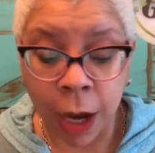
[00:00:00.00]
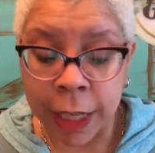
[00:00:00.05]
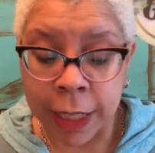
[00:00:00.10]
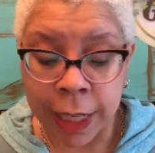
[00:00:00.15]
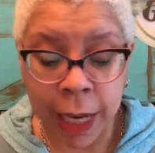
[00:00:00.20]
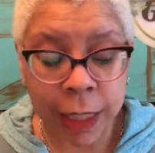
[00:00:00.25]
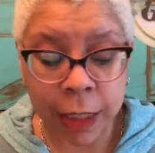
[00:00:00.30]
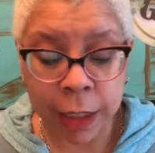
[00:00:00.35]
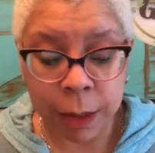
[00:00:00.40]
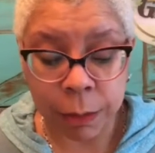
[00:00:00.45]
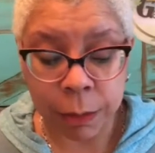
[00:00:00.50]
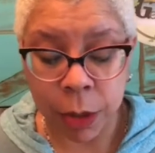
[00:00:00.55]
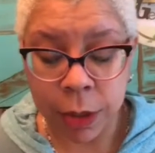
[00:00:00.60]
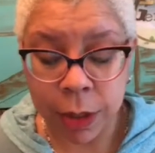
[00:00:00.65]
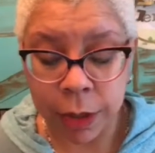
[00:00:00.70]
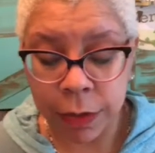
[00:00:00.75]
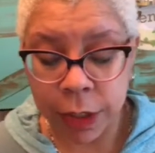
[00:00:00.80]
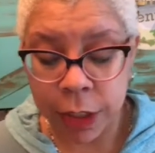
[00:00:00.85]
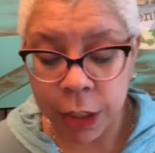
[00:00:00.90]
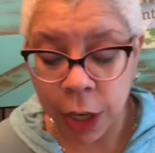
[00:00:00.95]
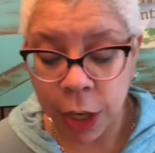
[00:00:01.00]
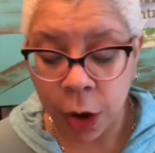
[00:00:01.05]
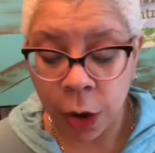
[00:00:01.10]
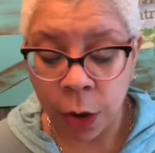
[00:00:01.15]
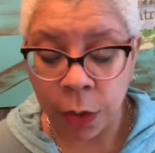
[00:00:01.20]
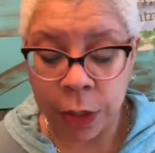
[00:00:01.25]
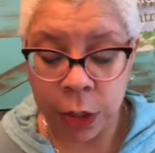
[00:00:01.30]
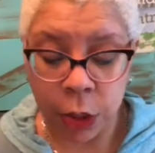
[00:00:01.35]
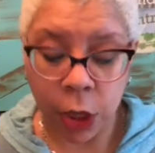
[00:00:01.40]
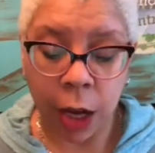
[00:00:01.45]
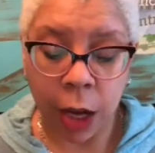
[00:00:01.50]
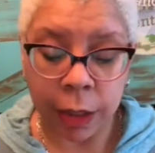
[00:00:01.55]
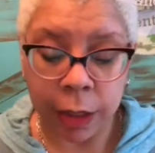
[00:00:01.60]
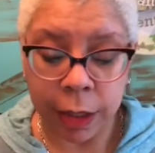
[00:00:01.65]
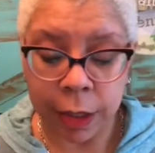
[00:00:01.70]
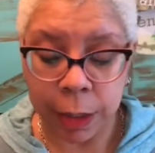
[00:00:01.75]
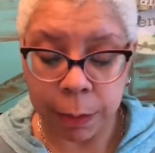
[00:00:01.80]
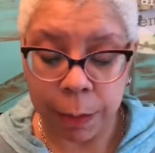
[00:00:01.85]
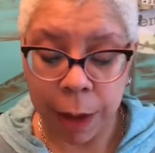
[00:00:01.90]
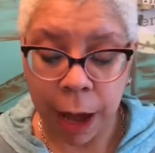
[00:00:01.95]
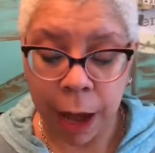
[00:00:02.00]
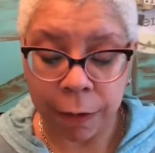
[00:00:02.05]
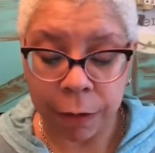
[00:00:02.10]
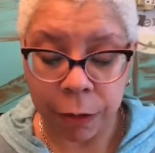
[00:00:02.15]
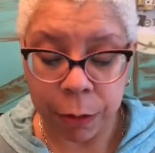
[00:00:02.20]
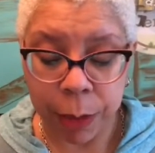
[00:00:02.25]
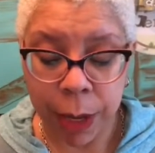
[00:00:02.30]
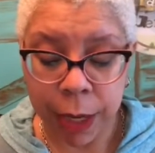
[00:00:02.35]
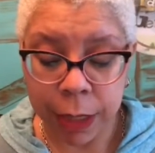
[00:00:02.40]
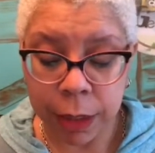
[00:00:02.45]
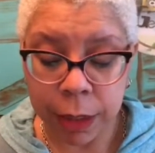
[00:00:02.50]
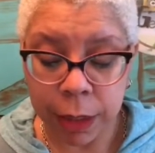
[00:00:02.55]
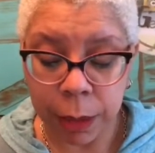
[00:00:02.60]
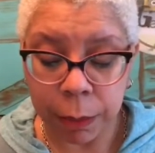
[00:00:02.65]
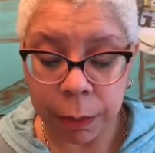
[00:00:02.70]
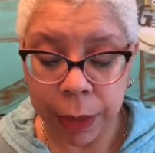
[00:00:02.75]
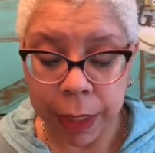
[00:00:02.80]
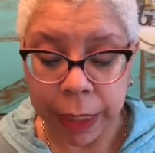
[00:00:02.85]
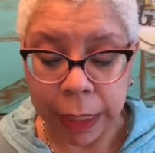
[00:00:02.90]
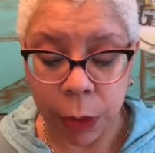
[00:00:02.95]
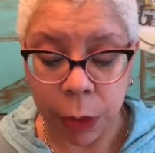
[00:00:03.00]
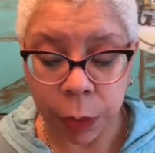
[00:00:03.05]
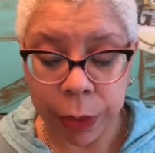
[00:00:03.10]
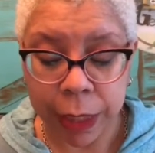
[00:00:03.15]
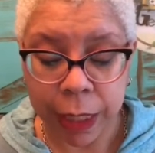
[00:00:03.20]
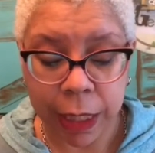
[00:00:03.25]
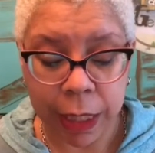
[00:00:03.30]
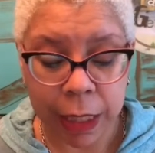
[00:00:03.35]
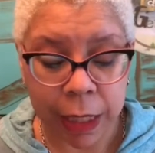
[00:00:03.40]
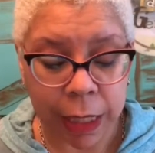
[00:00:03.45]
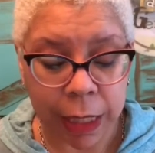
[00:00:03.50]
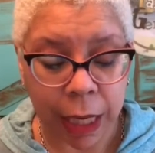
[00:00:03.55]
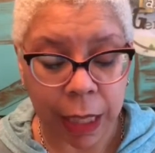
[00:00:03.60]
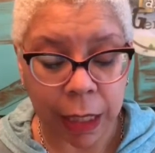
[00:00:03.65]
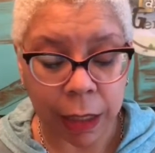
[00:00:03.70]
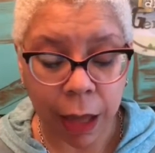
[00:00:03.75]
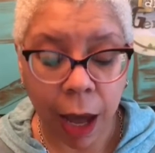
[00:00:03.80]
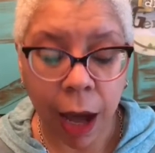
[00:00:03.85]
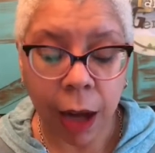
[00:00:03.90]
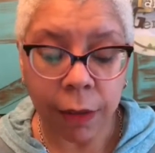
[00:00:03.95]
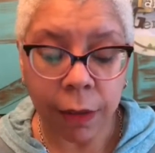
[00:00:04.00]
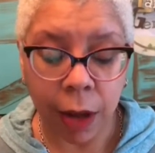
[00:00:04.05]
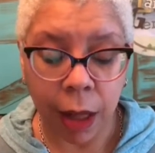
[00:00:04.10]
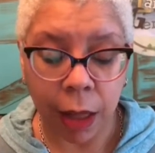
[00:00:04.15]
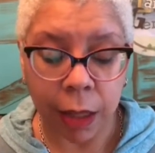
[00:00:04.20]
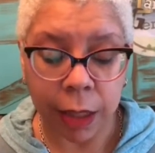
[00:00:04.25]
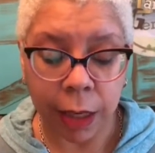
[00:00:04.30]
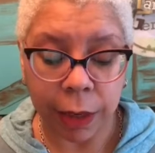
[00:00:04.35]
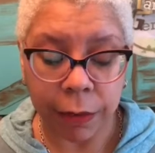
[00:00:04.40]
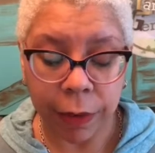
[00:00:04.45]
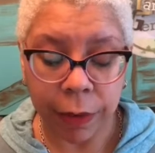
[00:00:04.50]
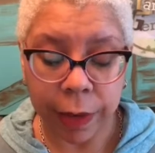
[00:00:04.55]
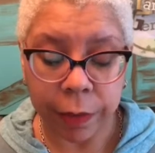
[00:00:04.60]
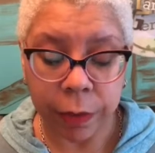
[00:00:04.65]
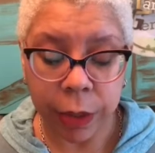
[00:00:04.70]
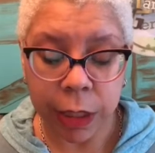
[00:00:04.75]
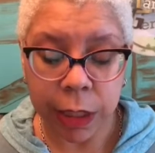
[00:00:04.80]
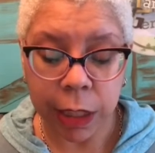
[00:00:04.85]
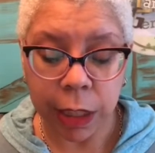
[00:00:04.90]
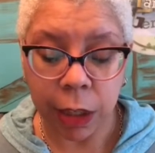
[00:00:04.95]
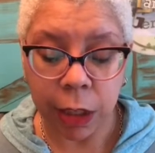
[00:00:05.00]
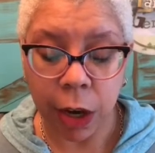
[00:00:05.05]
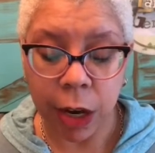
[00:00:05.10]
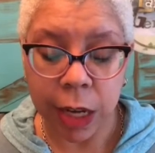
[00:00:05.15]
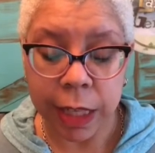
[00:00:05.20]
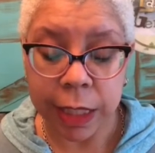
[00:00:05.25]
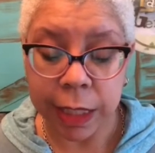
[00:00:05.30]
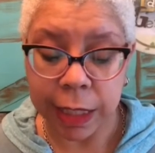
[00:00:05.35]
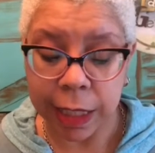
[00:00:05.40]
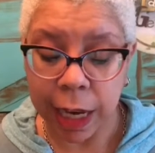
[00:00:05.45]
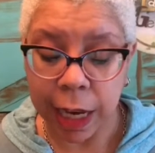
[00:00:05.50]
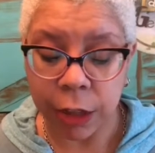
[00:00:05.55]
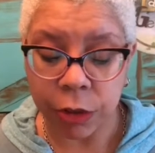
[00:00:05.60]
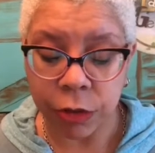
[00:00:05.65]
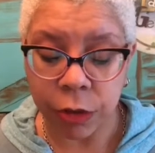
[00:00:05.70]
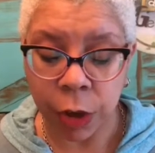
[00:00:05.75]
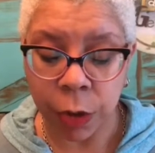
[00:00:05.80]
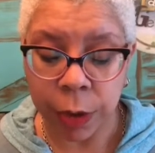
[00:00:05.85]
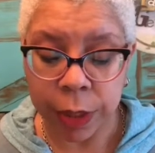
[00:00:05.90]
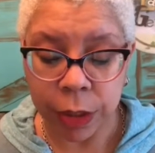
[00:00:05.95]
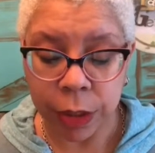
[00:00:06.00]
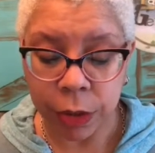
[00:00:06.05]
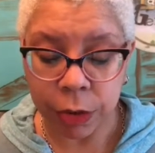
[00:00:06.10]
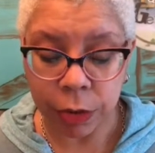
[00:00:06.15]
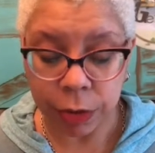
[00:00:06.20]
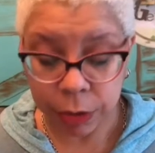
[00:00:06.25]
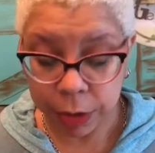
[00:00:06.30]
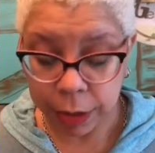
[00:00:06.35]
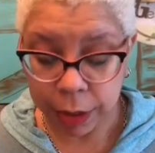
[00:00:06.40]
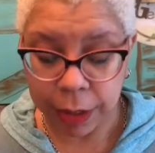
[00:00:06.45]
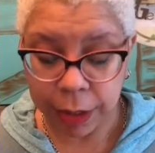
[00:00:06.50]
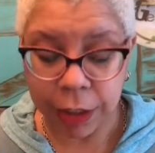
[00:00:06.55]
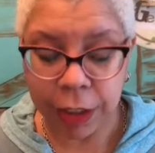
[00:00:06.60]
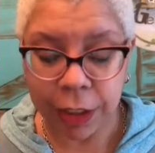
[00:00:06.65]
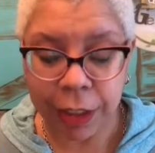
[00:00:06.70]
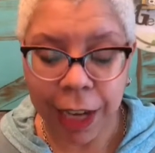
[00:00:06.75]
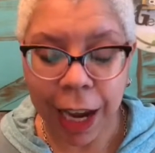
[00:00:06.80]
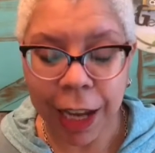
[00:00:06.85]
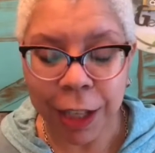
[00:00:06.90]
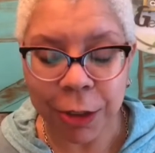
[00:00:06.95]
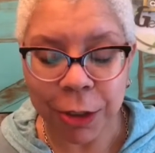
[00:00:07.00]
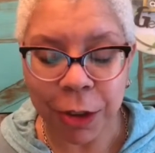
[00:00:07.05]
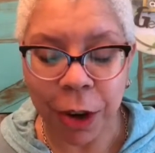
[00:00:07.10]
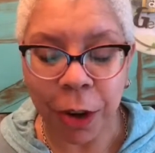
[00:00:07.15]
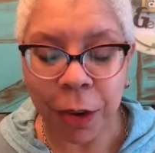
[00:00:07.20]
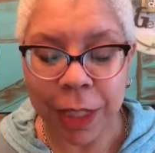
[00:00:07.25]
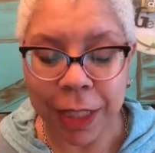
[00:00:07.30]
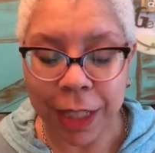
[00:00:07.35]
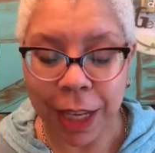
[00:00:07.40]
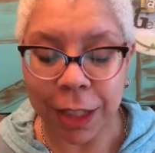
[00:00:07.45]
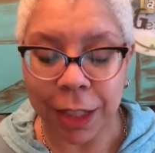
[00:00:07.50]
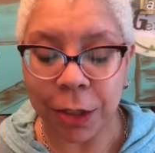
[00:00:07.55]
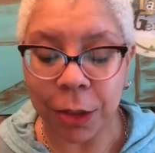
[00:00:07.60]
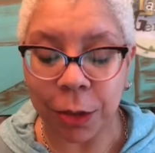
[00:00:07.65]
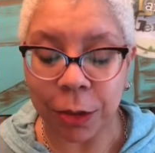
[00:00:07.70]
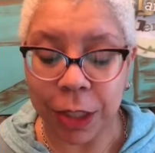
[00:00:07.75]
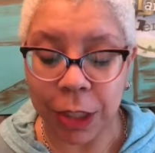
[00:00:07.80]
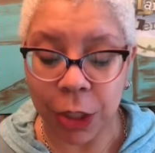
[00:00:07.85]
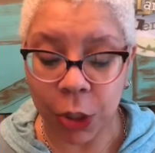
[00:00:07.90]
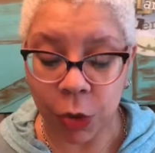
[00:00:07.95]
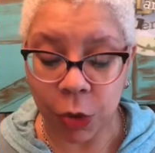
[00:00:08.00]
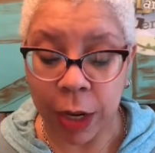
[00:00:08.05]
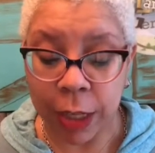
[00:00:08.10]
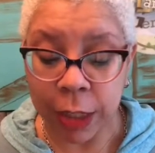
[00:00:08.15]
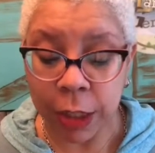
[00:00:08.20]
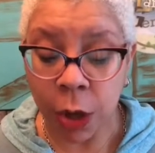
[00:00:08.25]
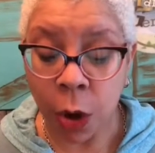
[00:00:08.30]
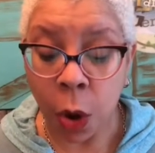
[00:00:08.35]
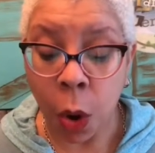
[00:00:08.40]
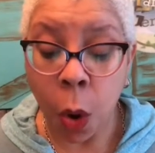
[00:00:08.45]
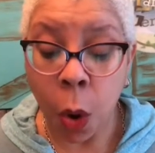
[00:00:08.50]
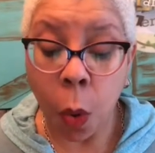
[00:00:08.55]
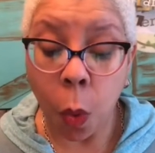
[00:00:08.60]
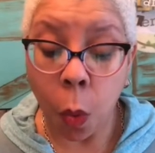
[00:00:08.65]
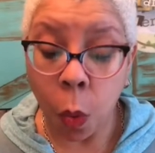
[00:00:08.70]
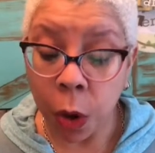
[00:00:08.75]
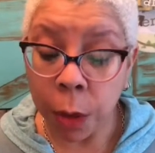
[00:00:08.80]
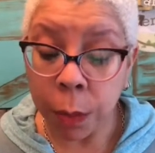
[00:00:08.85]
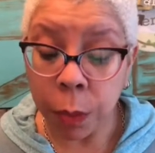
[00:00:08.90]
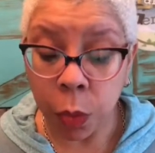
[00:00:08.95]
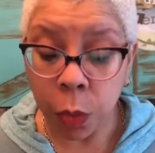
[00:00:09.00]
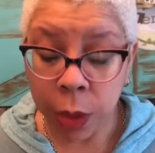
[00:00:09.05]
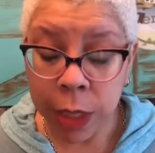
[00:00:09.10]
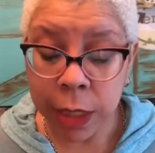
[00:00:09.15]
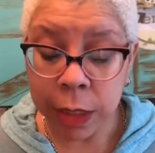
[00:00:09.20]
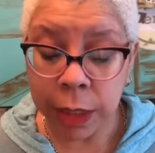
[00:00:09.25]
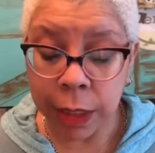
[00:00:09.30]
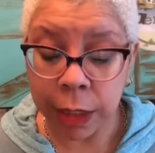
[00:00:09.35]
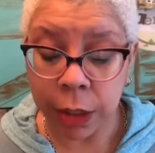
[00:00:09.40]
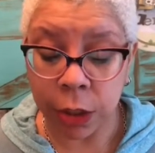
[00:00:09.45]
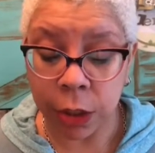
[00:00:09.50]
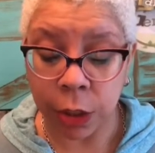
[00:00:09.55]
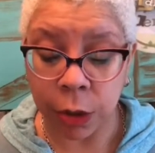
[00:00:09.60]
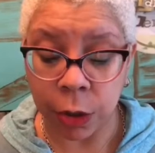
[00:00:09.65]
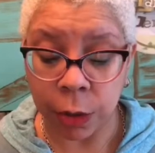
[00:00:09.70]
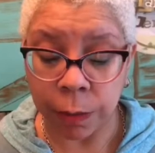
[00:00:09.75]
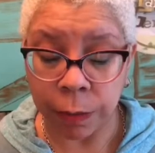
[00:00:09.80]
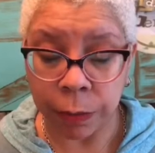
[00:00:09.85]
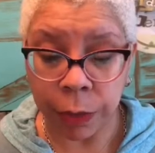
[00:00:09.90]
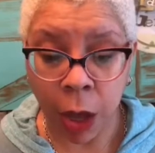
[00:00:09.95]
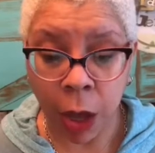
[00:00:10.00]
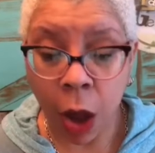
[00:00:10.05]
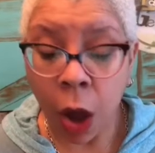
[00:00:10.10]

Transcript: Yes, most of us know that chocolate is bad for pets, but ingredients in a lot of holiday favorites can cause gastrointestinal distress or poisoning too.